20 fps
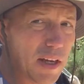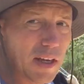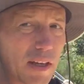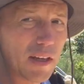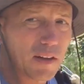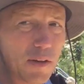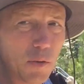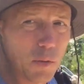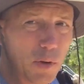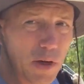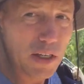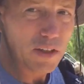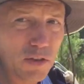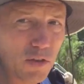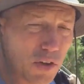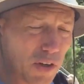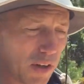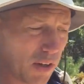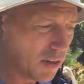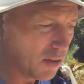taking the white
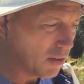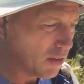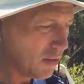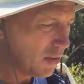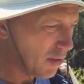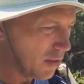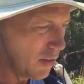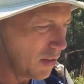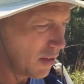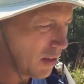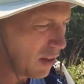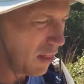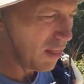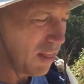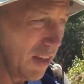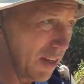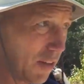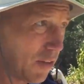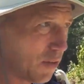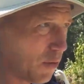trail. I
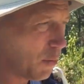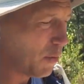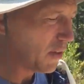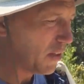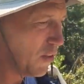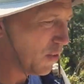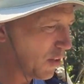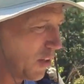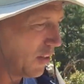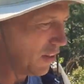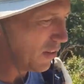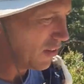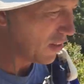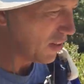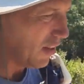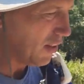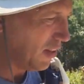think it's the white trail that's going